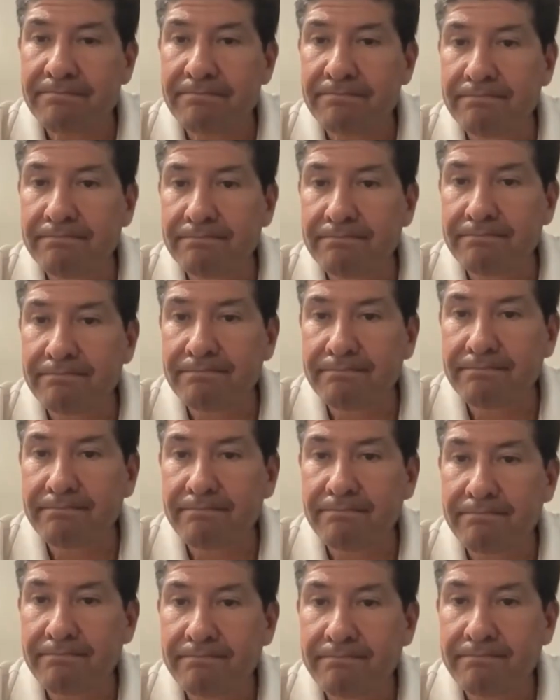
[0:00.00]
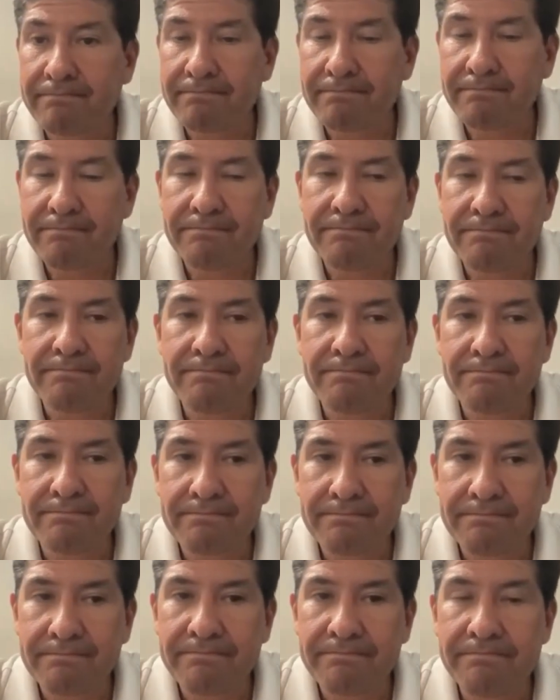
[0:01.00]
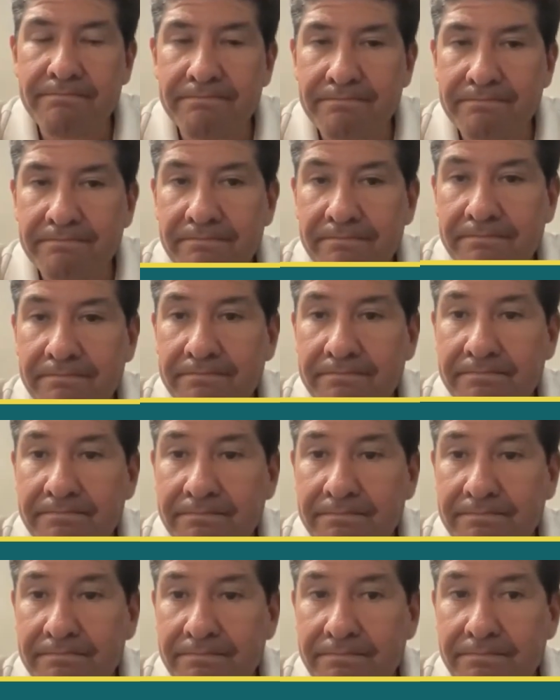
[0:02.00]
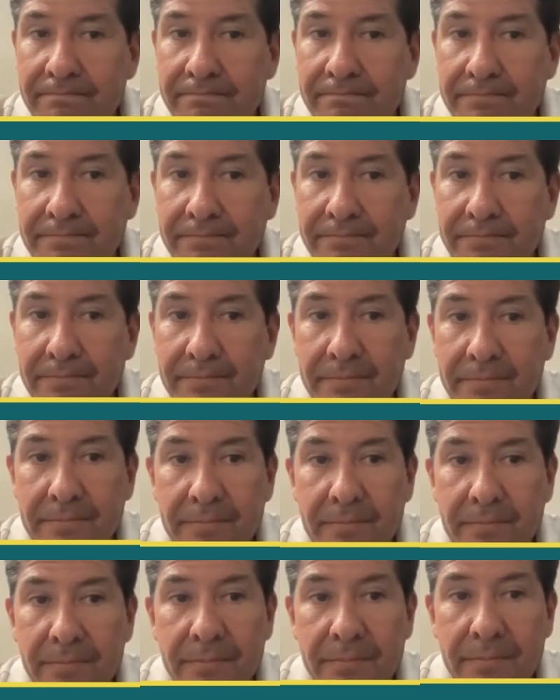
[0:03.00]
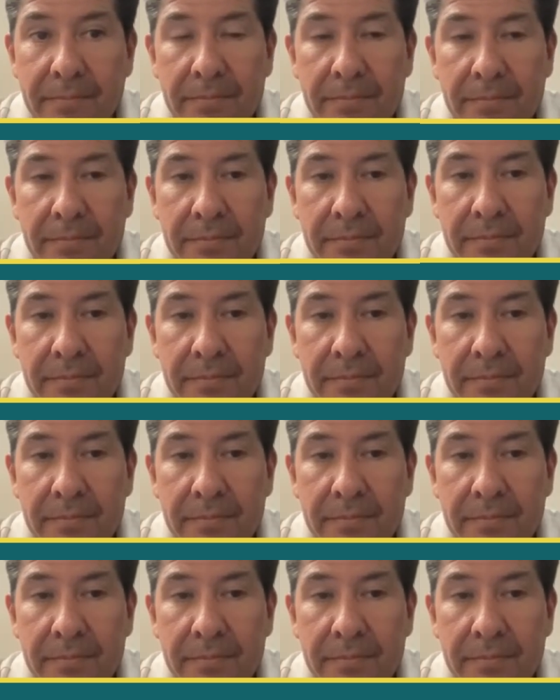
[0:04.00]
[no speech]